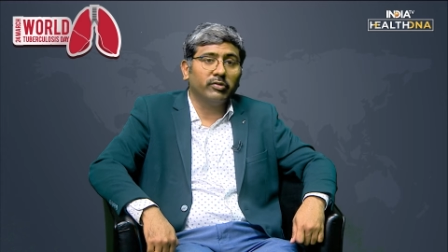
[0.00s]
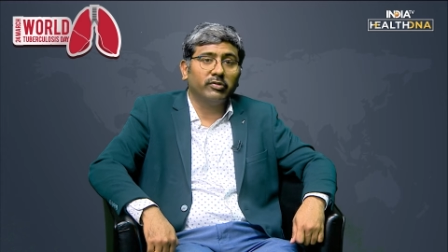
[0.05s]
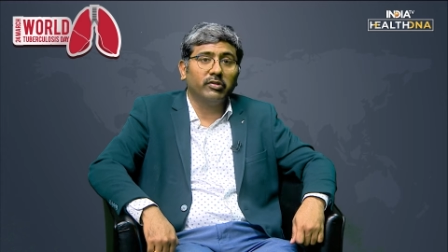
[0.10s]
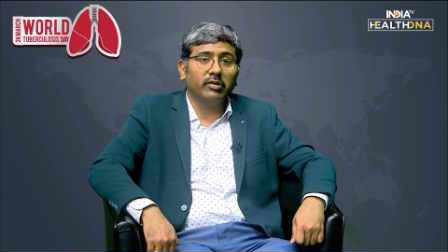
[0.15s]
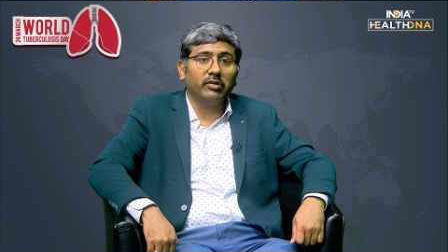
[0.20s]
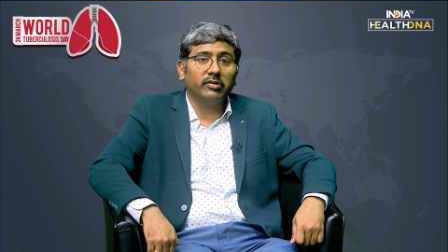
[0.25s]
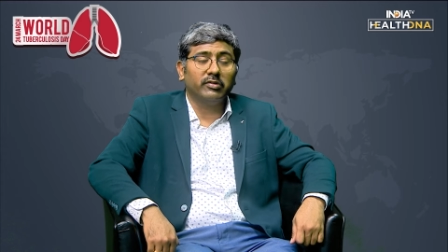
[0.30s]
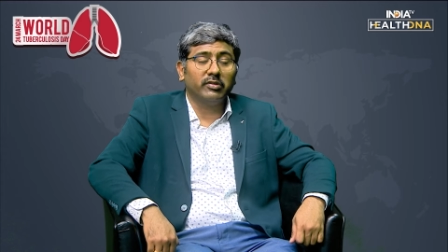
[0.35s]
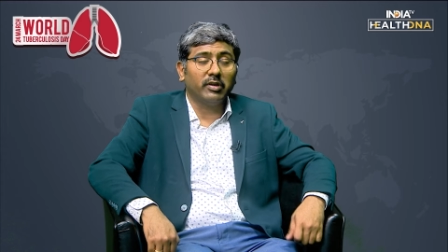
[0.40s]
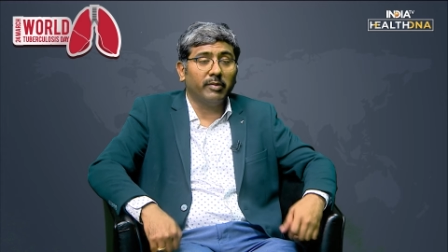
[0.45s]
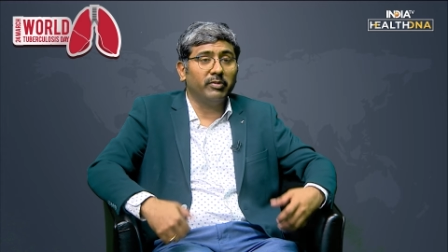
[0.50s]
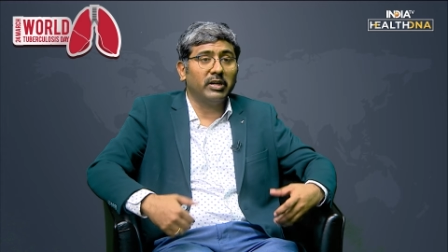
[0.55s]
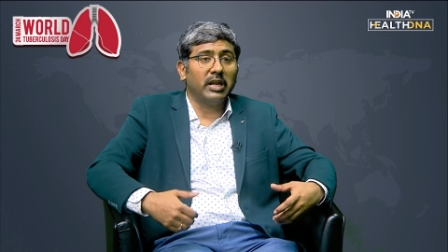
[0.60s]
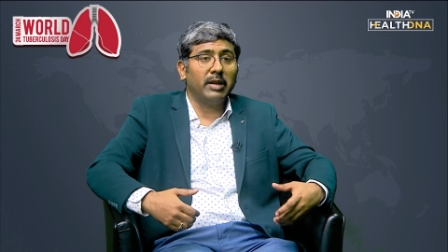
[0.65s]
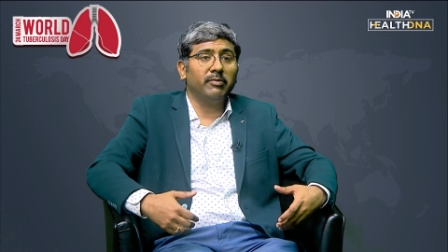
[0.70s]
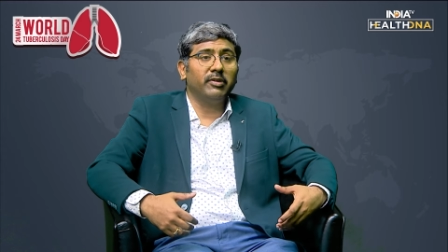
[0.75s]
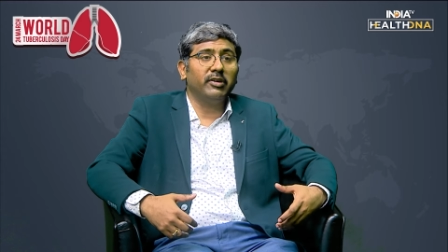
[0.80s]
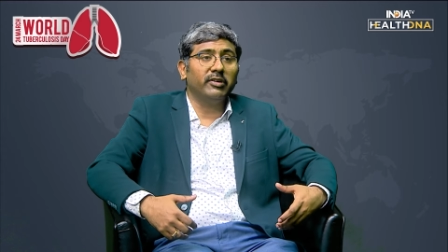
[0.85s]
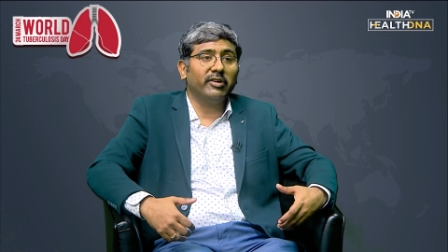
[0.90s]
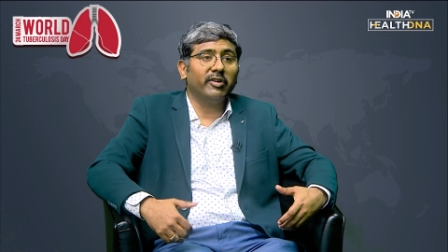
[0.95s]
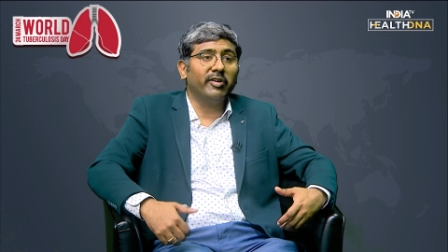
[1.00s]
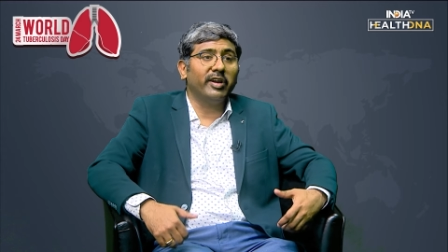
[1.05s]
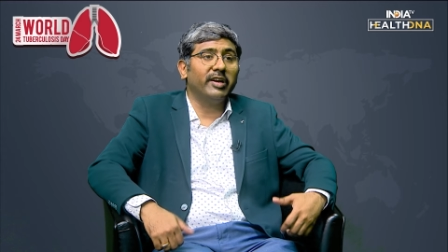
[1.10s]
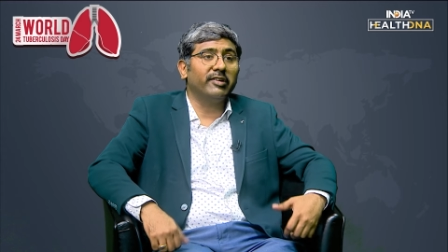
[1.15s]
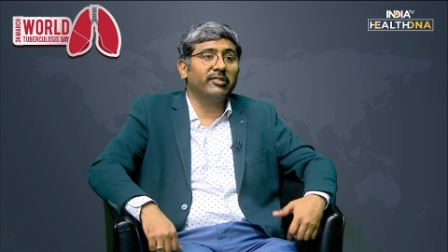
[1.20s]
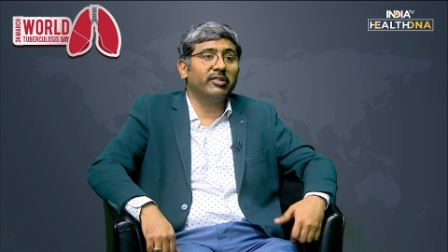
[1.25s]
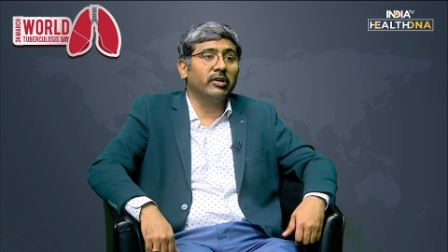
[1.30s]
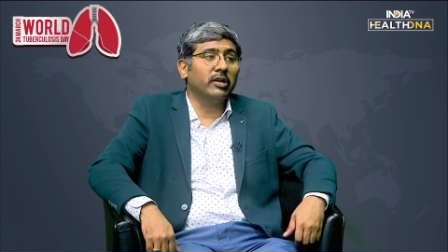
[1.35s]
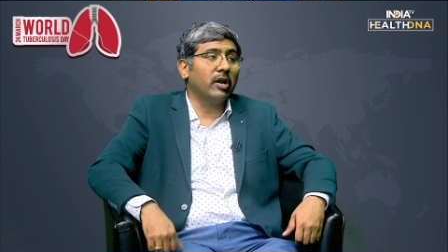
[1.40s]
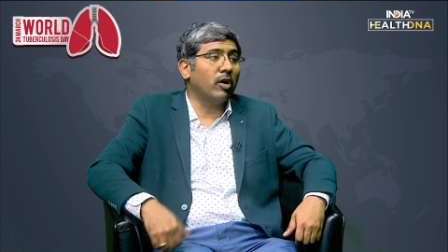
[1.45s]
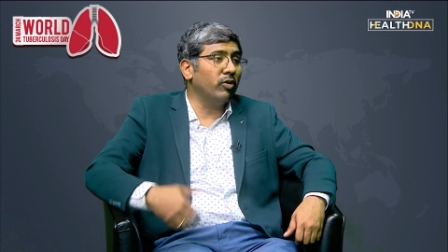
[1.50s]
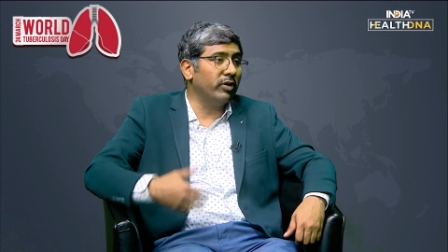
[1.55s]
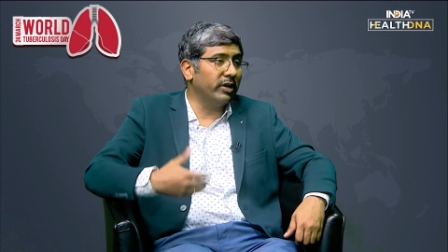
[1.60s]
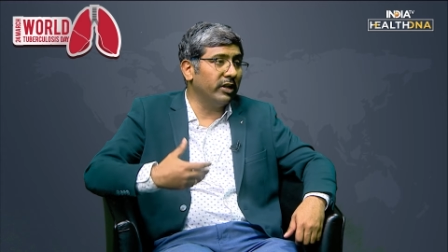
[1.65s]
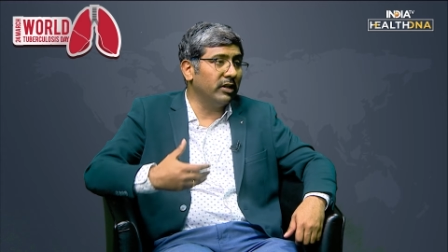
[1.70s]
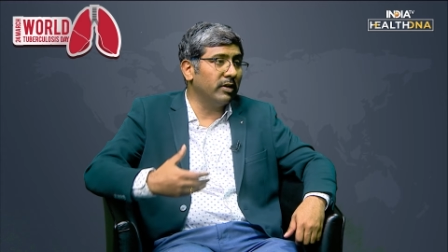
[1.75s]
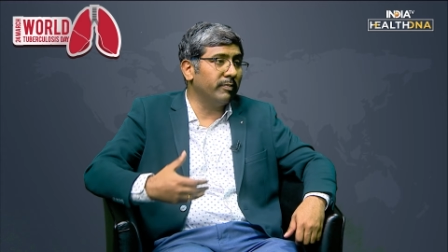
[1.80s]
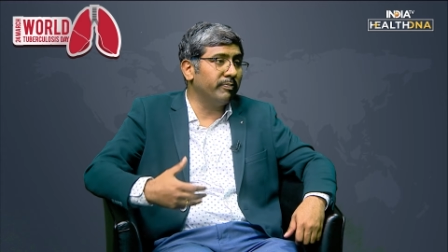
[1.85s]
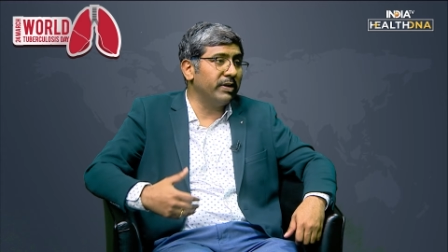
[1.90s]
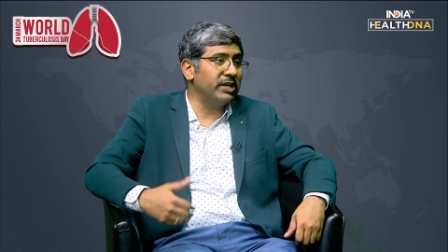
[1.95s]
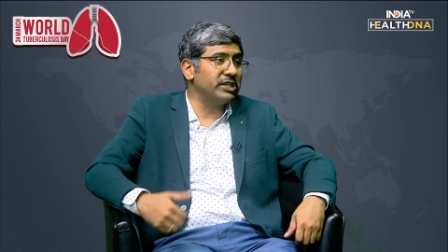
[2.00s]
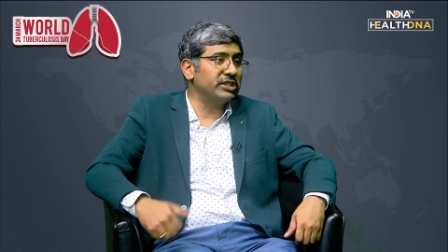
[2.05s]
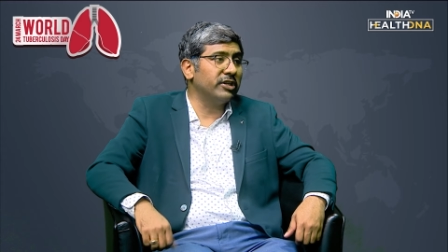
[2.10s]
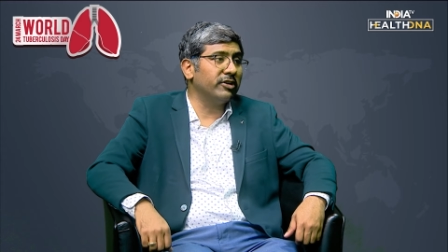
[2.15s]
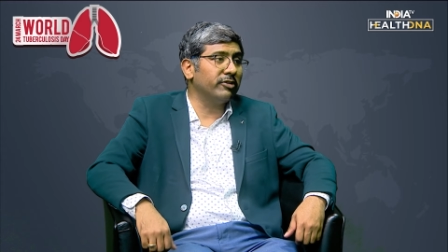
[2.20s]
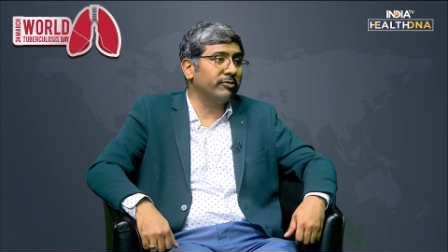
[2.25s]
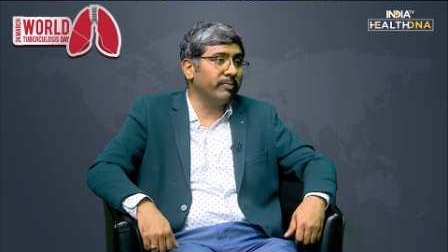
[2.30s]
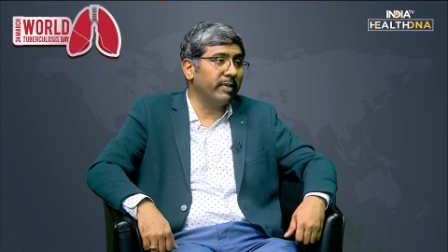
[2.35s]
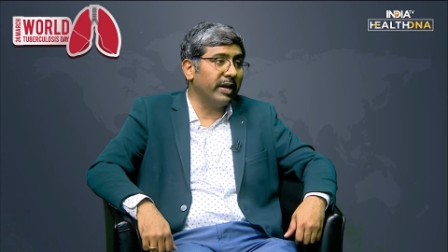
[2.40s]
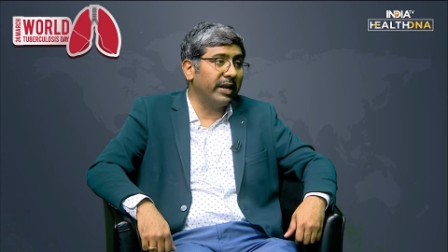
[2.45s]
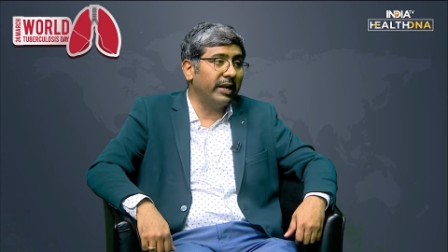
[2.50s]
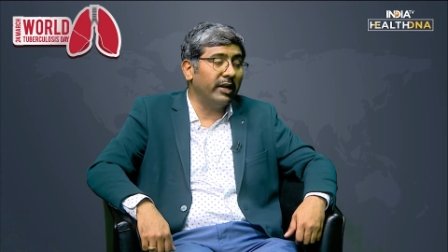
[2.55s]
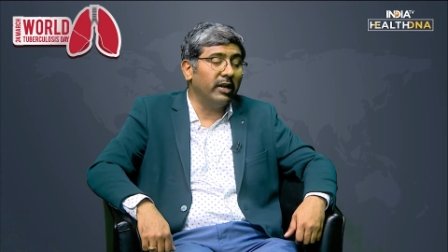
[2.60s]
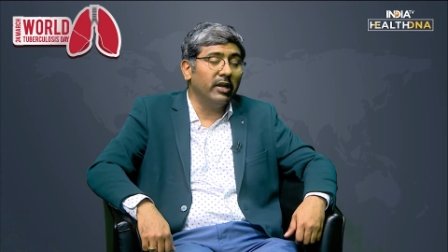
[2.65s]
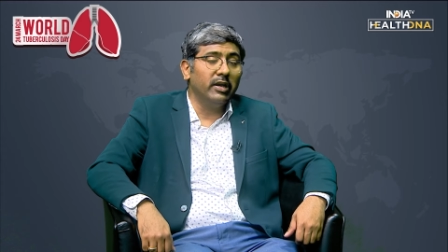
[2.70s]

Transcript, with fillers: So sometimes it creates a doubt in the patient's mind,